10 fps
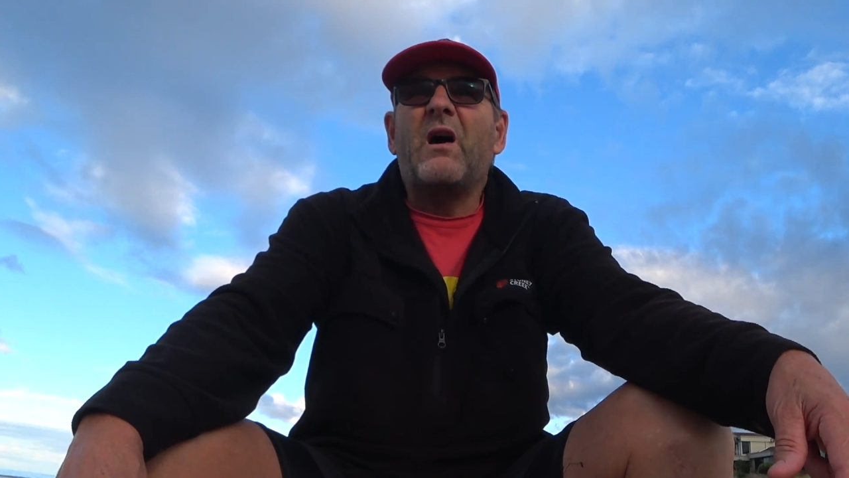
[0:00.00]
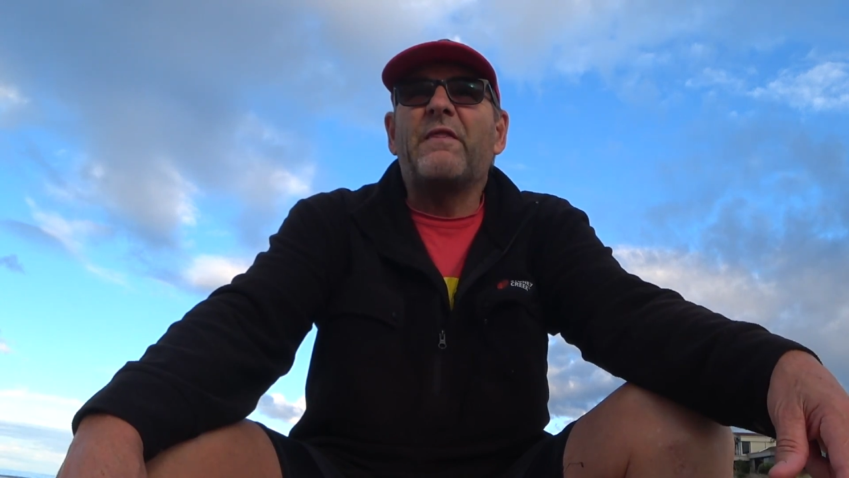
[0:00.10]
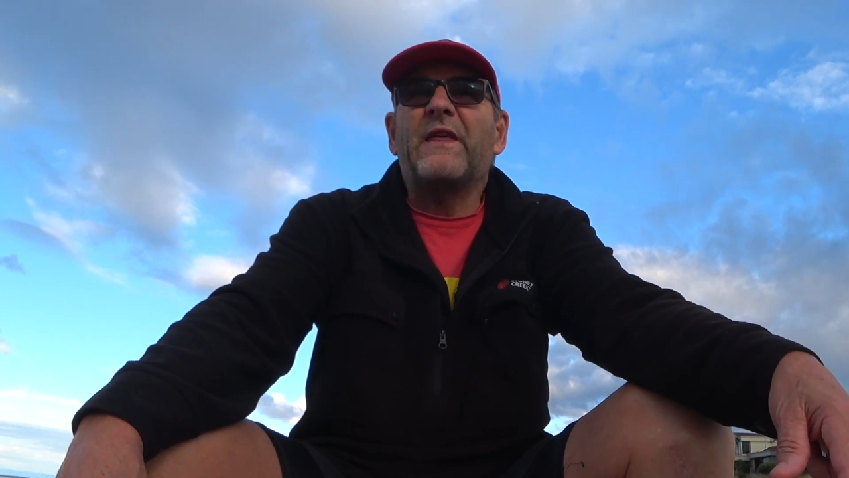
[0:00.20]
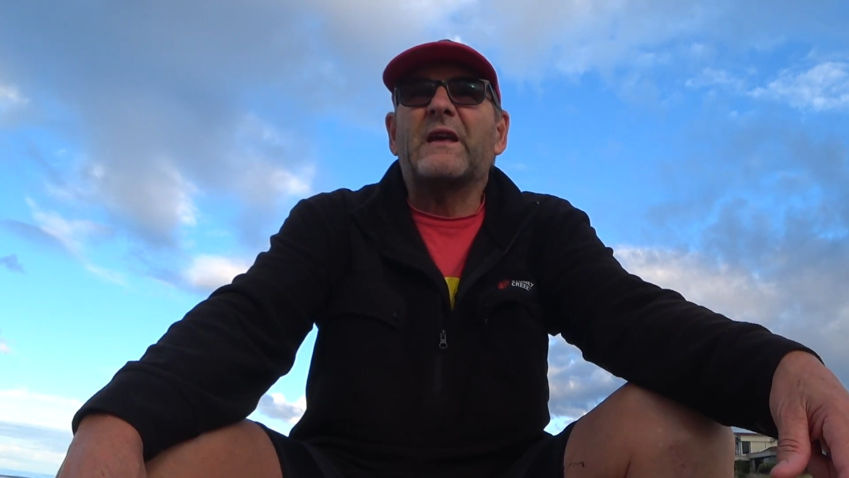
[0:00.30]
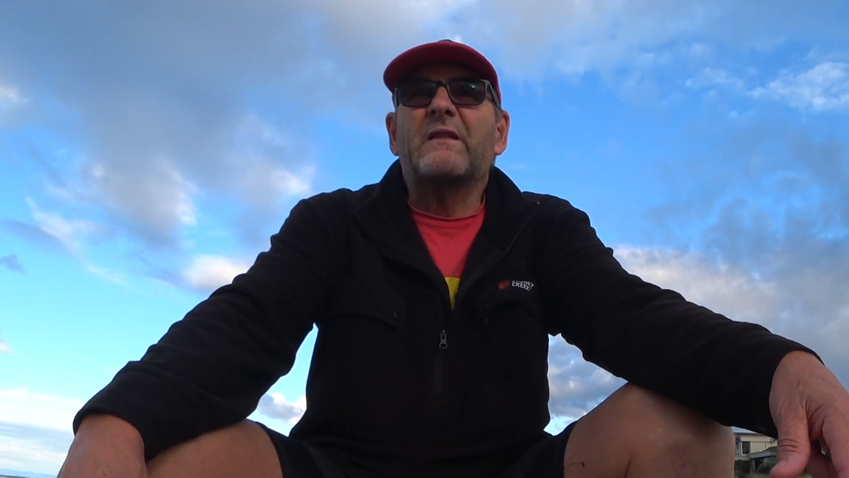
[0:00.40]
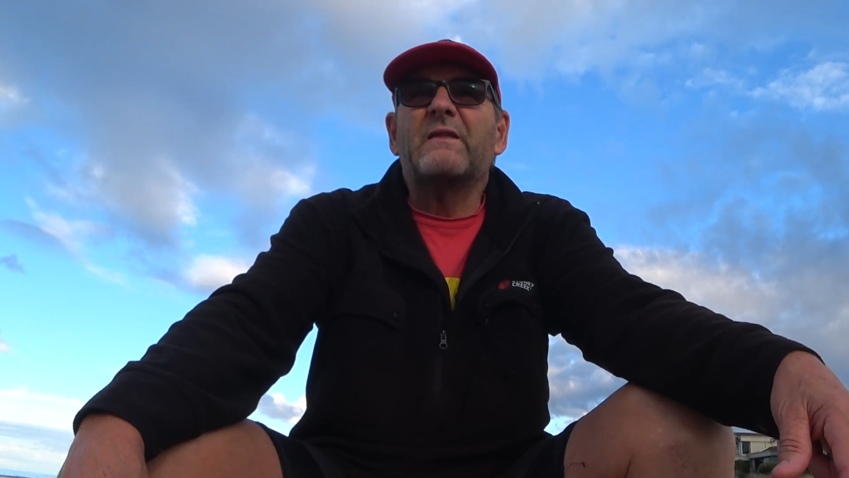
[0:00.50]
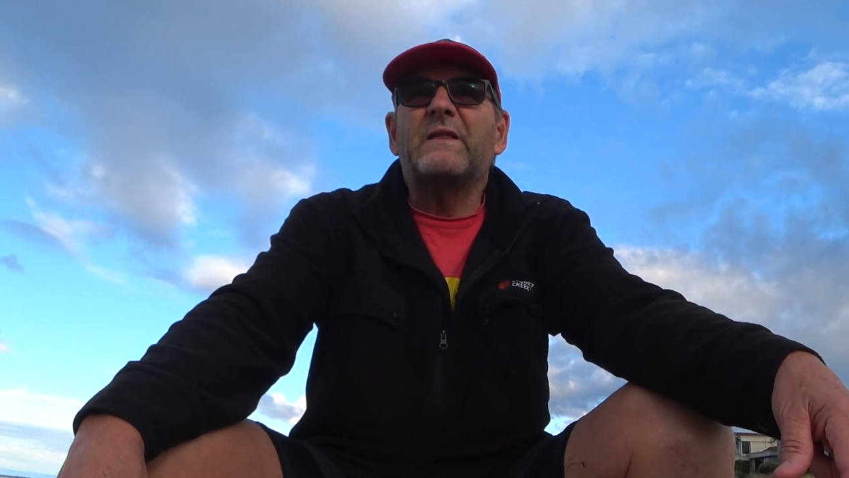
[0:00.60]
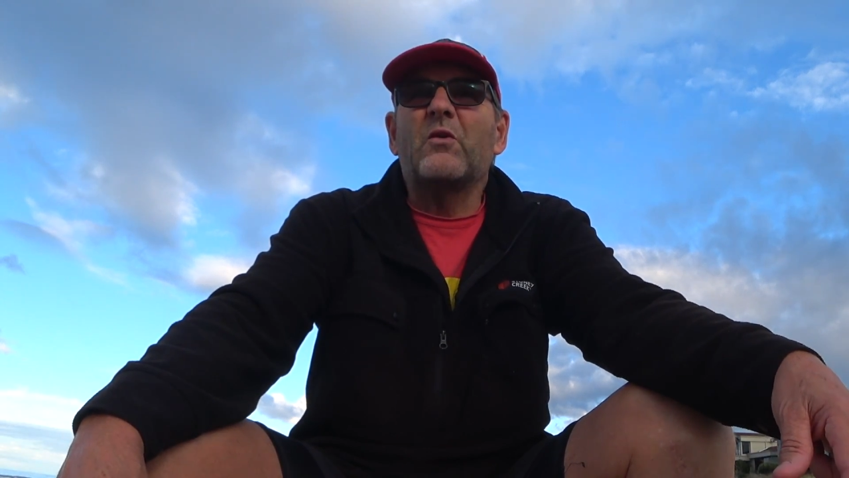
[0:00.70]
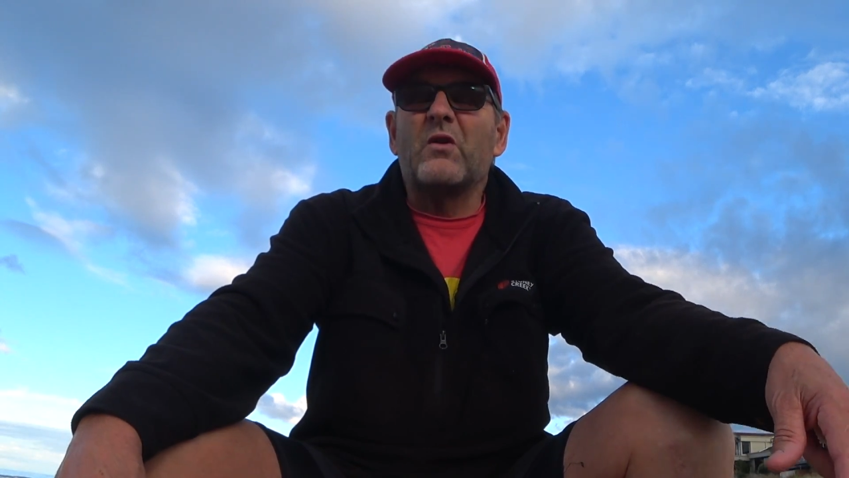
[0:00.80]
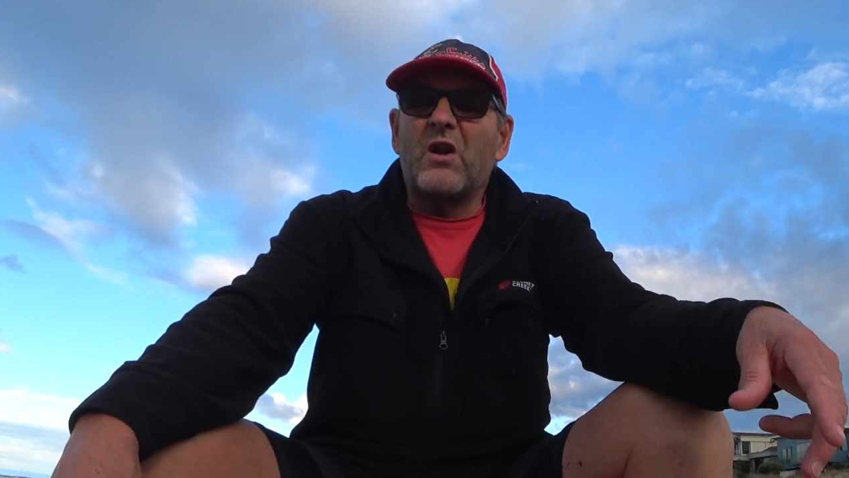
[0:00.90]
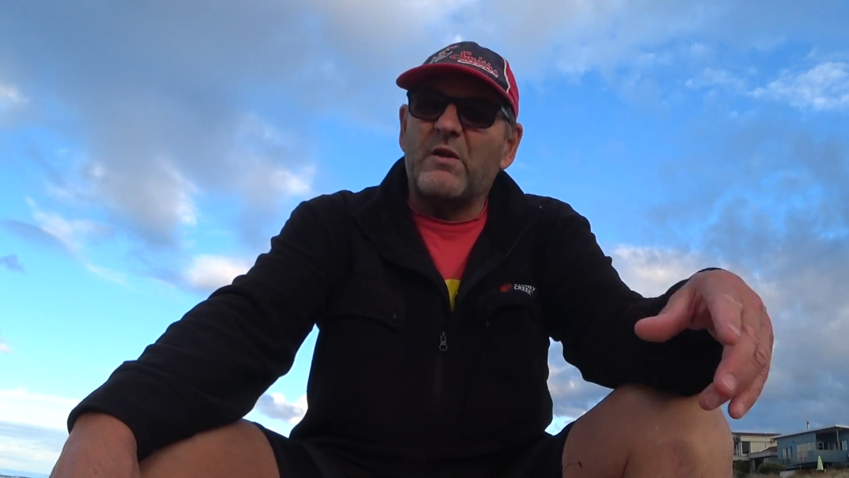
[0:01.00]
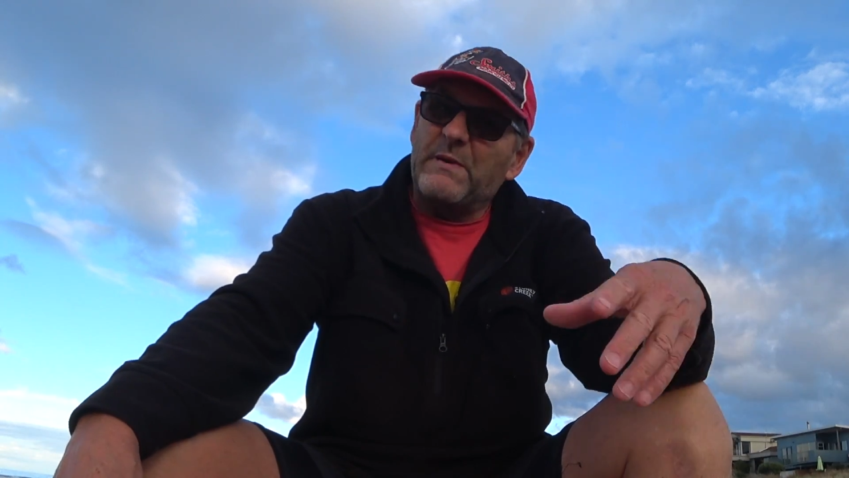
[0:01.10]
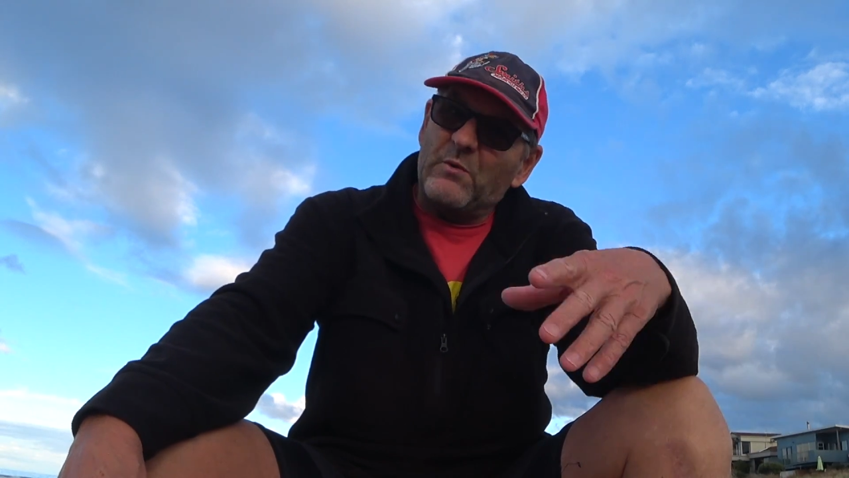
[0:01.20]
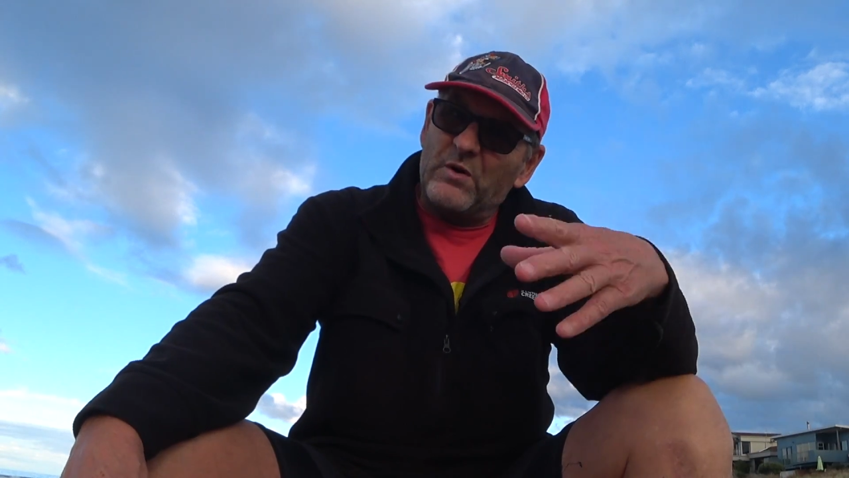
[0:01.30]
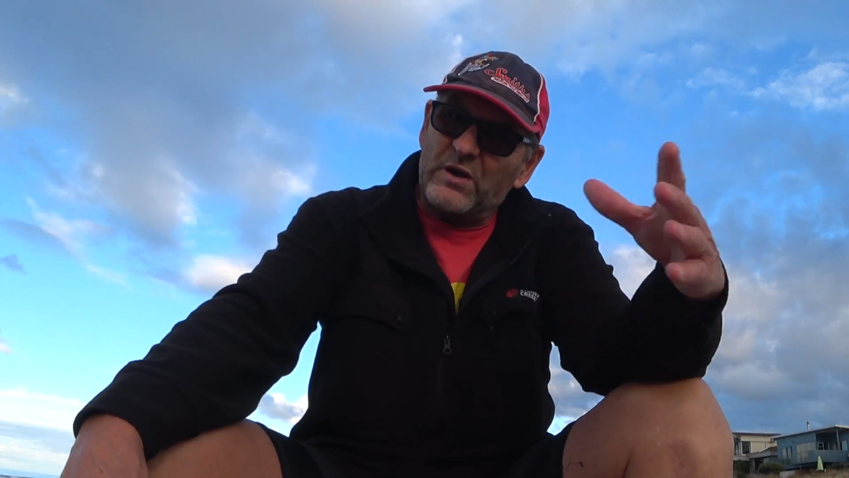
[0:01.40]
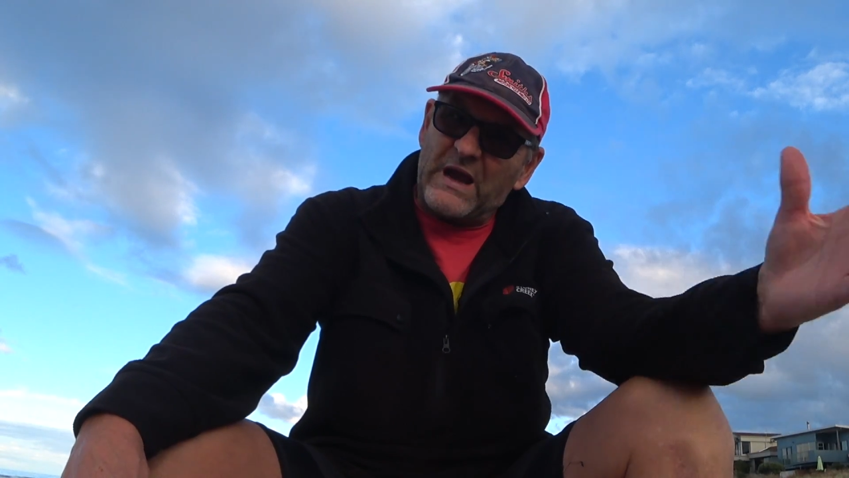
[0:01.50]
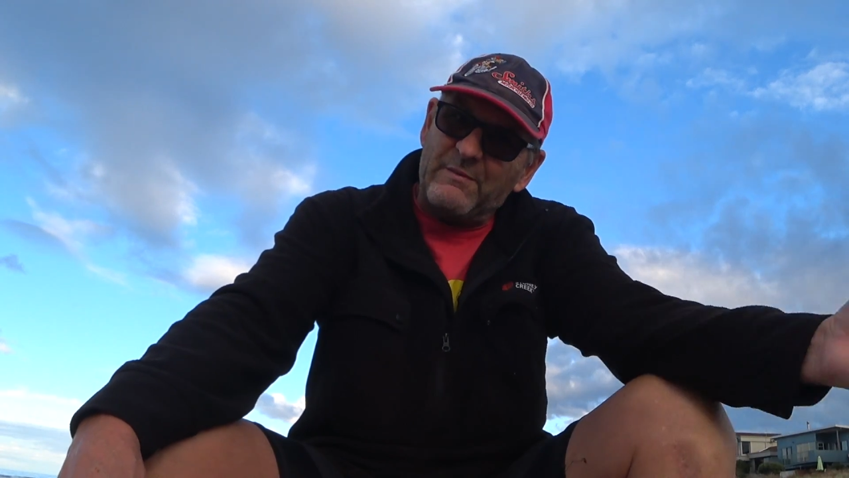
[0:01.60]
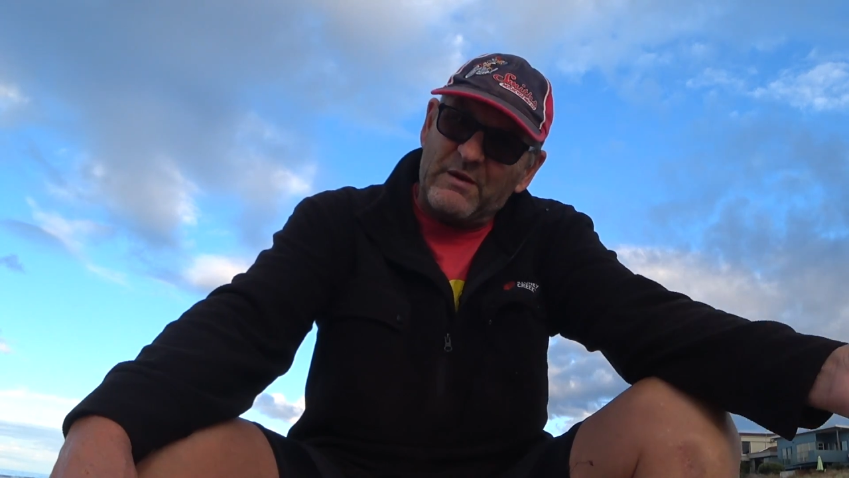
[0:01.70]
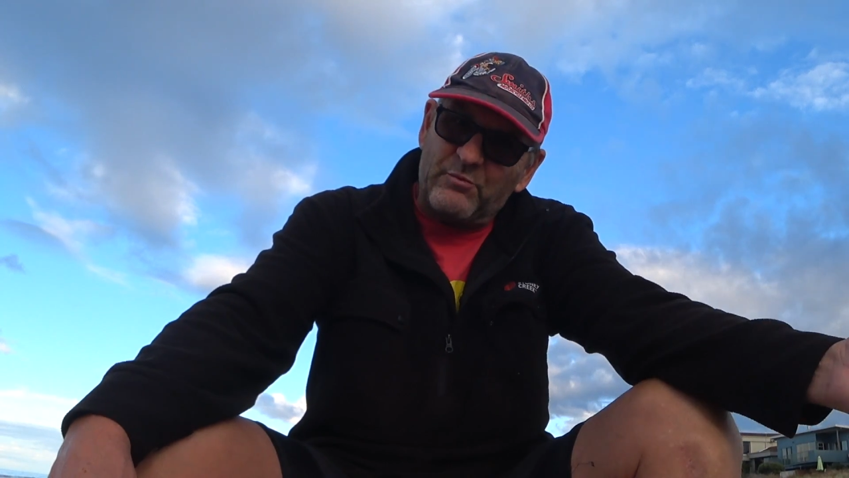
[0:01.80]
I think there were a lot of people who came in